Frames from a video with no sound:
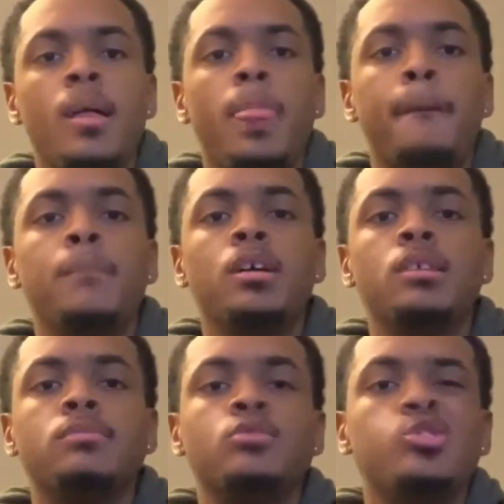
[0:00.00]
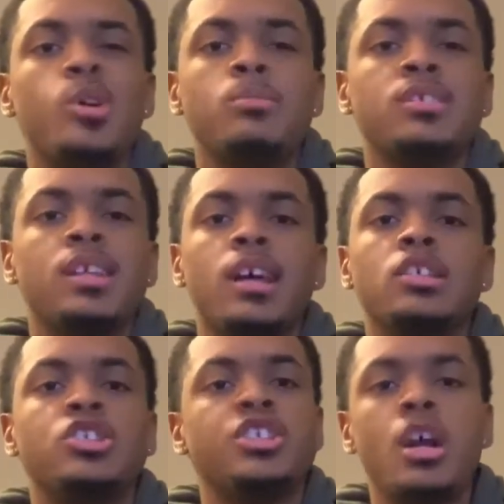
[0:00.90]
but you know what I'm saying, like,
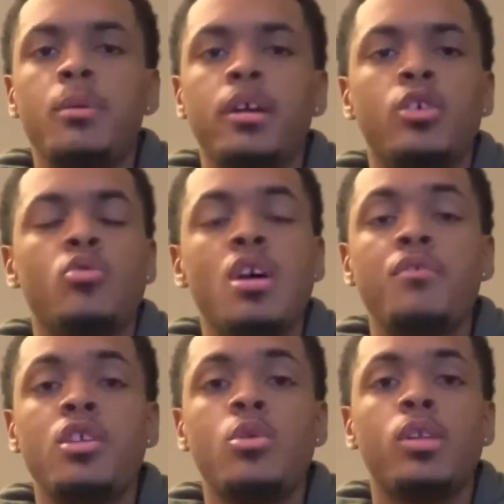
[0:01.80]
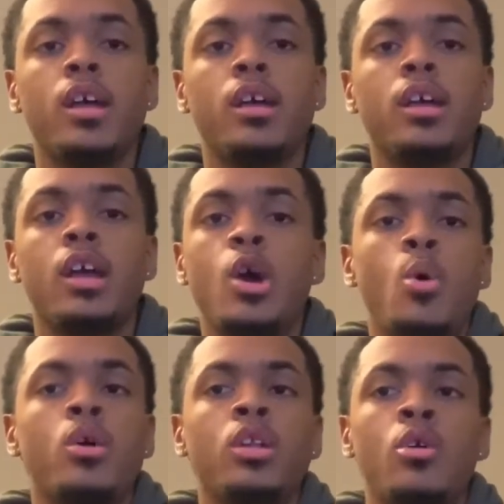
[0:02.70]
share it. You never know, like, it
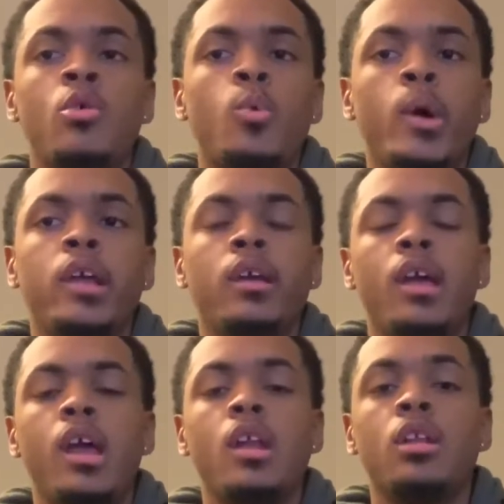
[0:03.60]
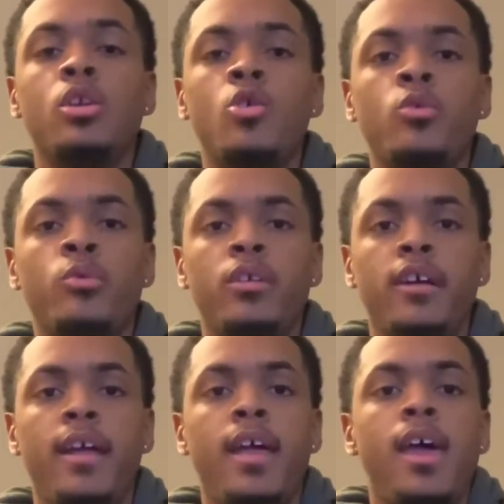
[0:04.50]
go a long way in the long run.
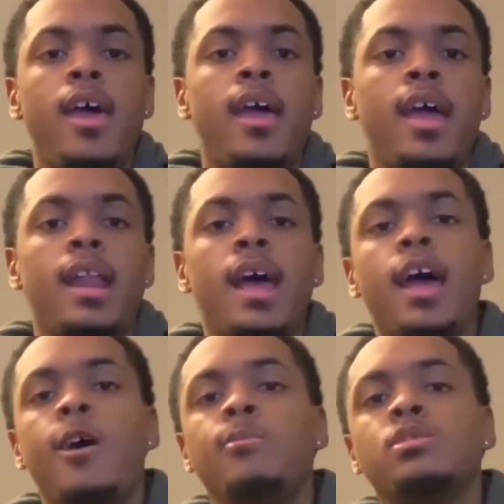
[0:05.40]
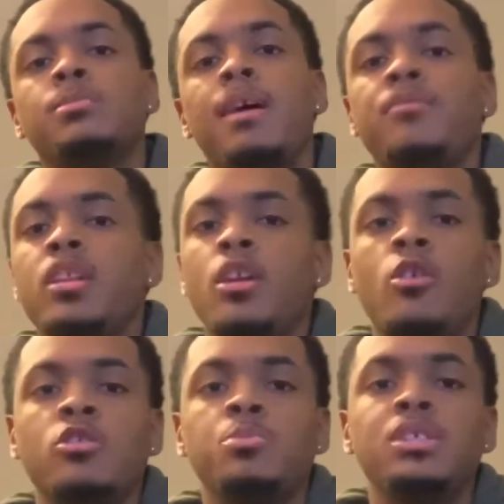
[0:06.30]
And that helps my
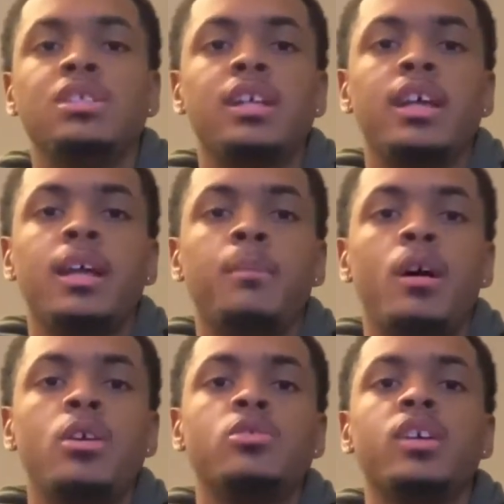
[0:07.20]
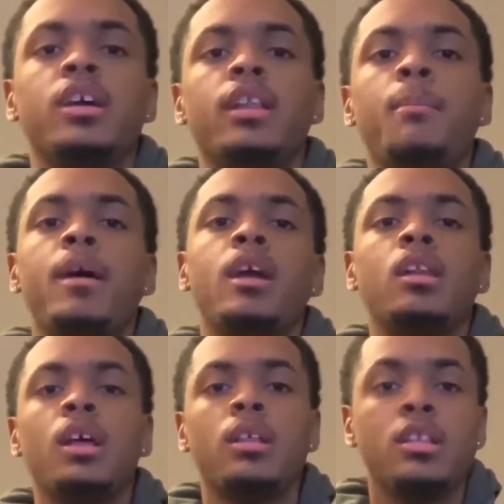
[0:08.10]
videos be seen by others. Like, they might
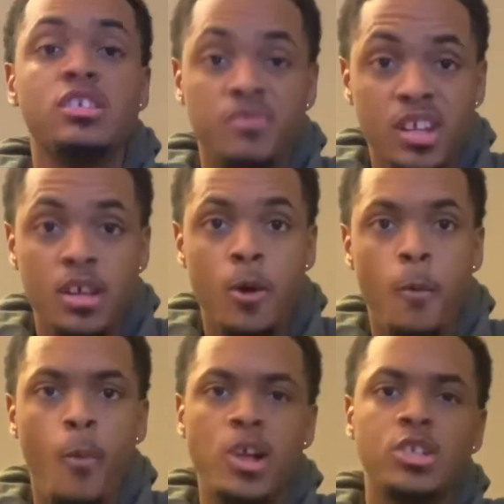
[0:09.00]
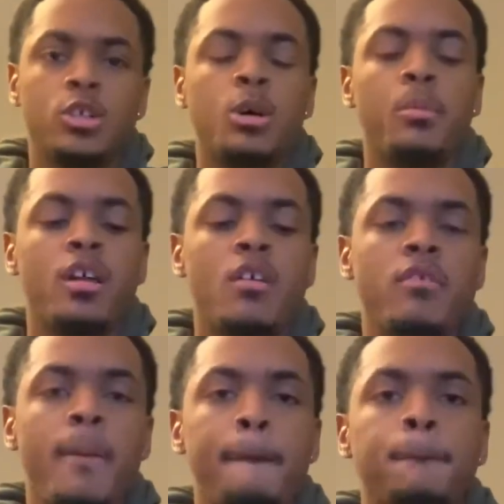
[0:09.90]
click this video, watch a little bit of
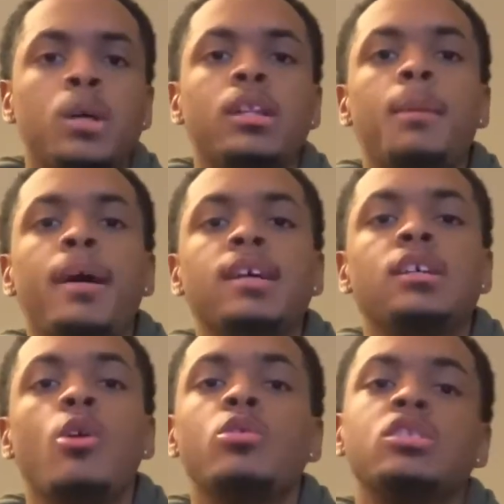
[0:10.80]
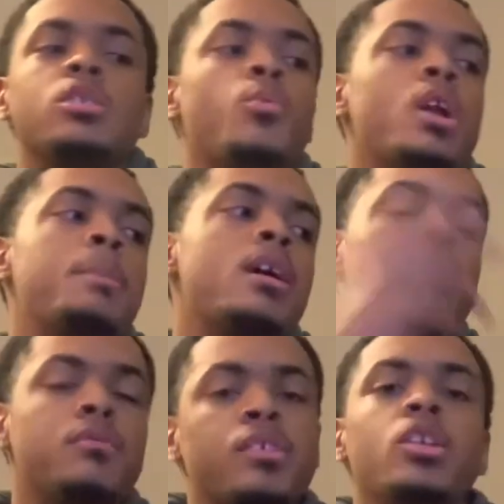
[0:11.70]
it, but they might go to one of my
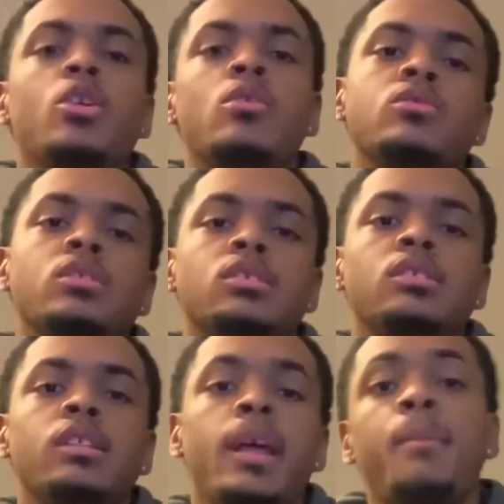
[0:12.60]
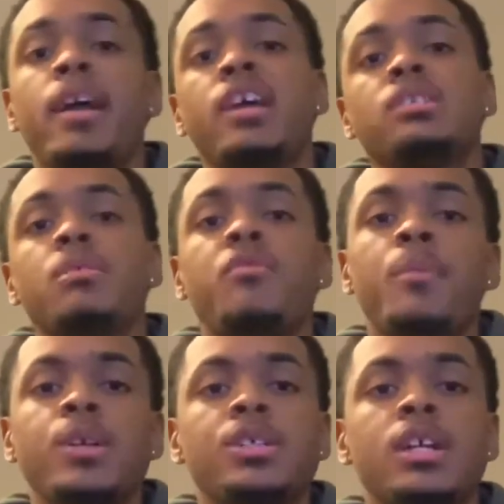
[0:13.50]
other videos and they might get some
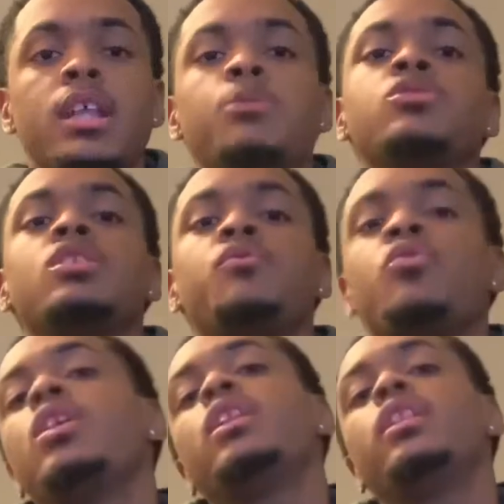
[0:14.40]
information that they was looking for that